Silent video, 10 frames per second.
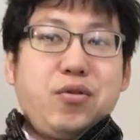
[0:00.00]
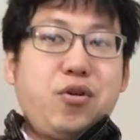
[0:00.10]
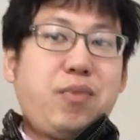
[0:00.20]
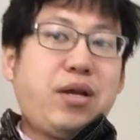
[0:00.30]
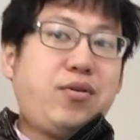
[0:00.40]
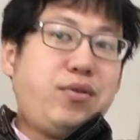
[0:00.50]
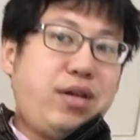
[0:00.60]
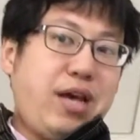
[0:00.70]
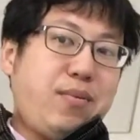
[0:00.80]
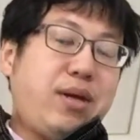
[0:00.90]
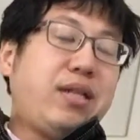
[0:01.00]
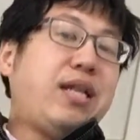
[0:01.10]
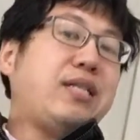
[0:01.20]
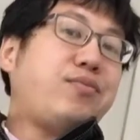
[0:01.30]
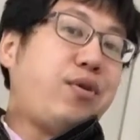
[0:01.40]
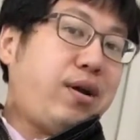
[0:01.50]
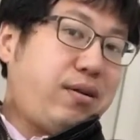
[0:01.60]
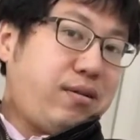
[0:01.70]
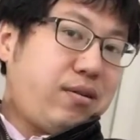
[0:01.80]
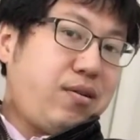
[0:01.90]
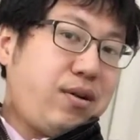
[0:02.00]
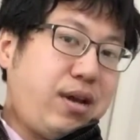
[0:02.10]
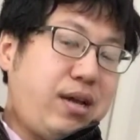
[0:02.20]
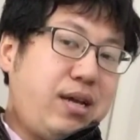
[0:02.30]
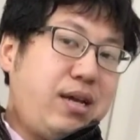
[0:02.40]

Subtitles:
control by UK, but that's wrong. Okay?